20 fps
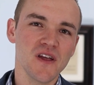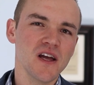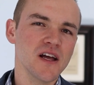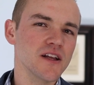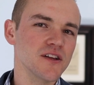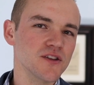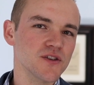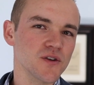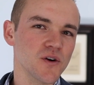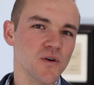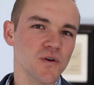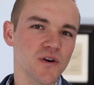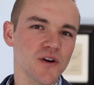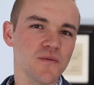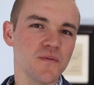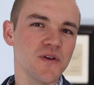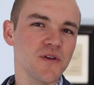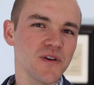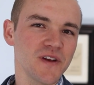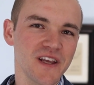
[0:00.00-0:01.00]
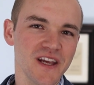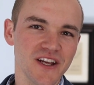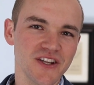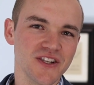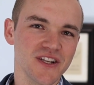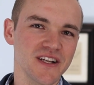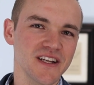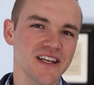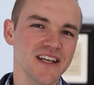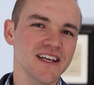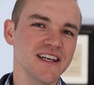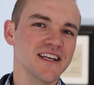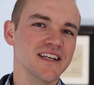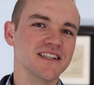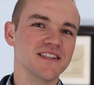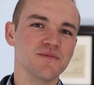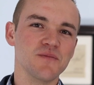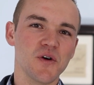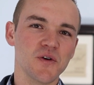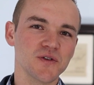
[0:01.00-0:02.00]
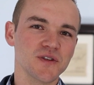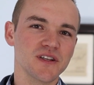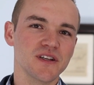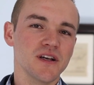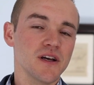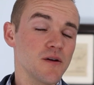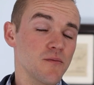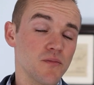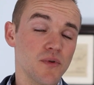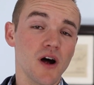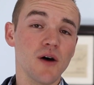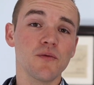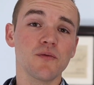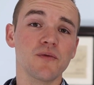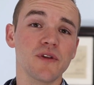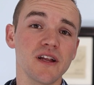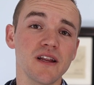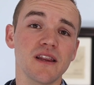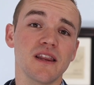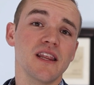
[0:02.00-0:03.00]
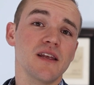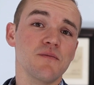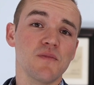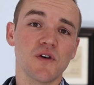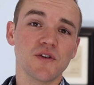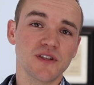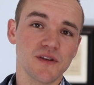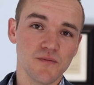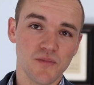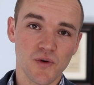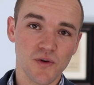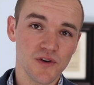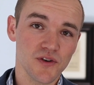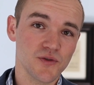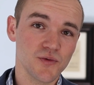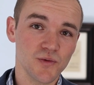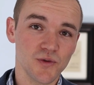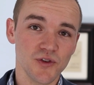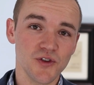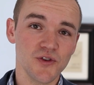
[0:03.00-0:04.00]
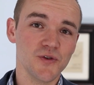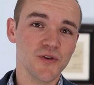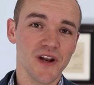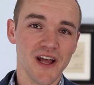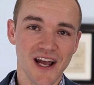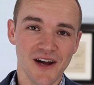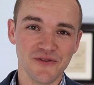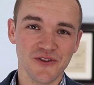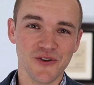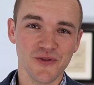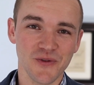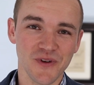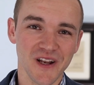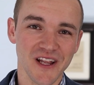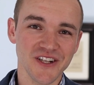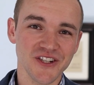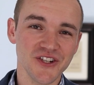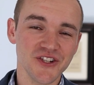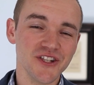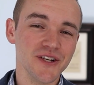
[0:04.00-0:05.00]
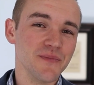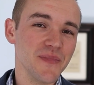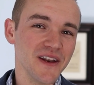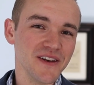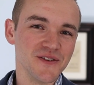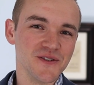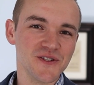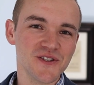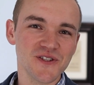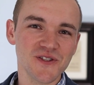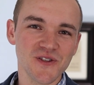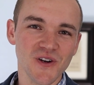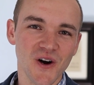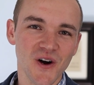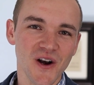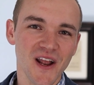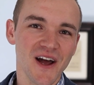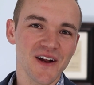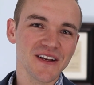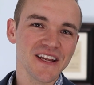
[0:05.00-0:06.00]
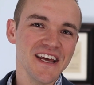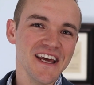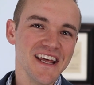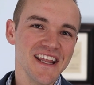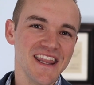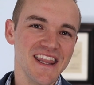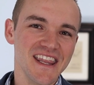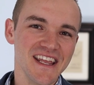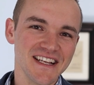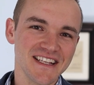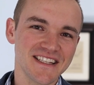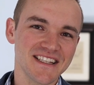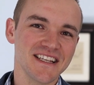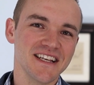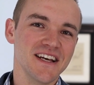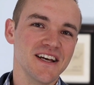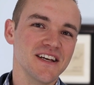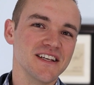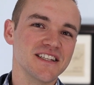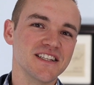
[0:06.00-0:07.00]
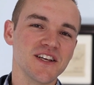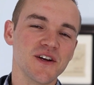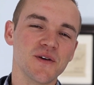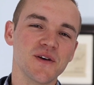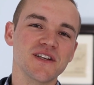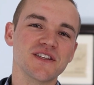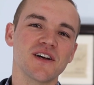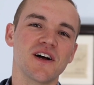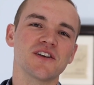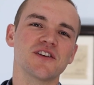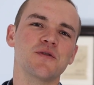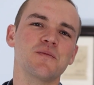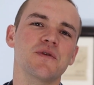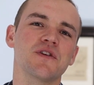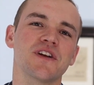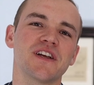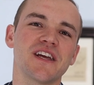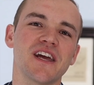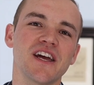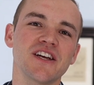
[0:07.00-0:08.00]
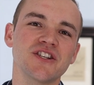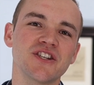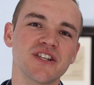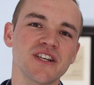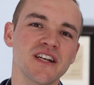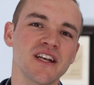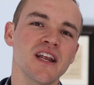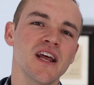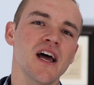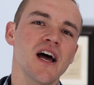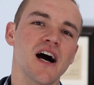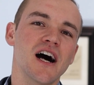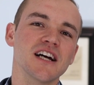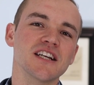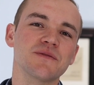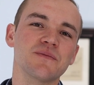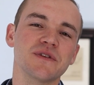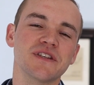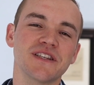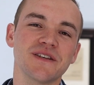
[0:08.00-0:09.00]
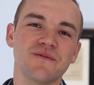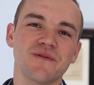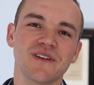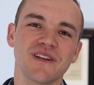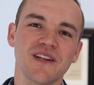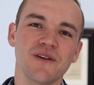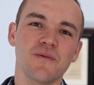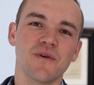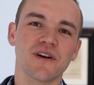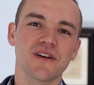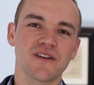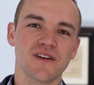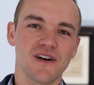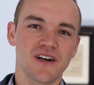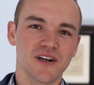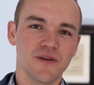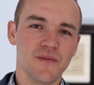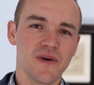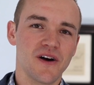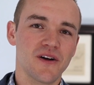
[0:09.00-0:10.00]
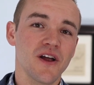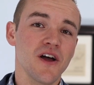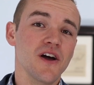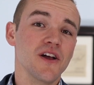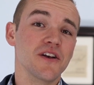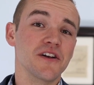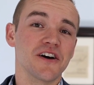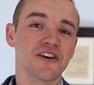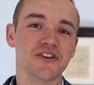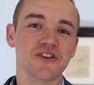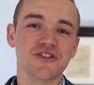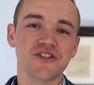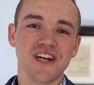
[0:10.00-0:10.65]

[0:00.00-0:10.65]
And so communication is probably the most important tool you could have in your relationship. And to start out this series on communication, I specifically want to talk about Dr.